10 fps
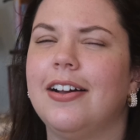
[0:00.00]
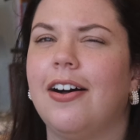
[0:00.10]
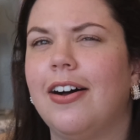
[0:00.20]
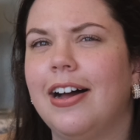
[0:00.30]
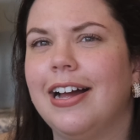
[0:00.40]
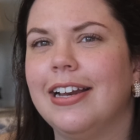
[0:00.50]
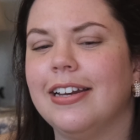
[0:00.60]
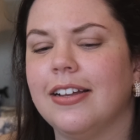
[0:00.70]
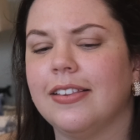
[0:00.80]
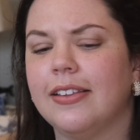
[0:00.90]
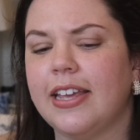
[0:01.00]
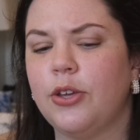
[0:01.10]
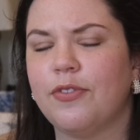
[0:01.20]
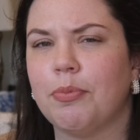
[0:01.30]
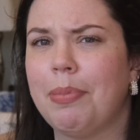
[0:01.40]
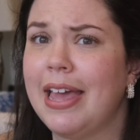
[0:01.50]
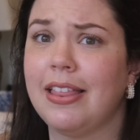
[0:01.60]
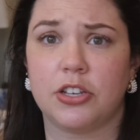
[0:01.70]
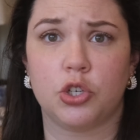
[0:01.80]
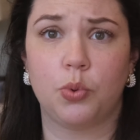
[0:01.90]
on, like, you have to pay
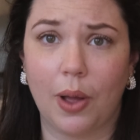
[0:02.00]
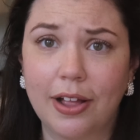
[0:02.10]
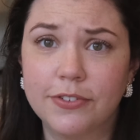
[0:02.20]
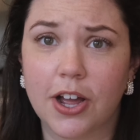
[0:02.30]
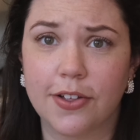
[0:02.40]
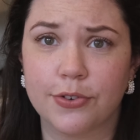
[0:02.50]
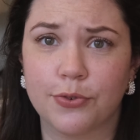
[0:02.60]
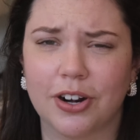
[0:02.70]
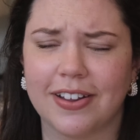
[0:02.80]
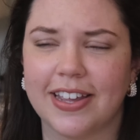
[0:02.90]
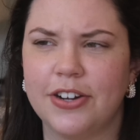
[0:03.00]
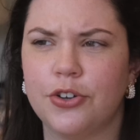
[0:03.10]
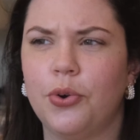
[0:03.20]
like $12 for it on Kindle,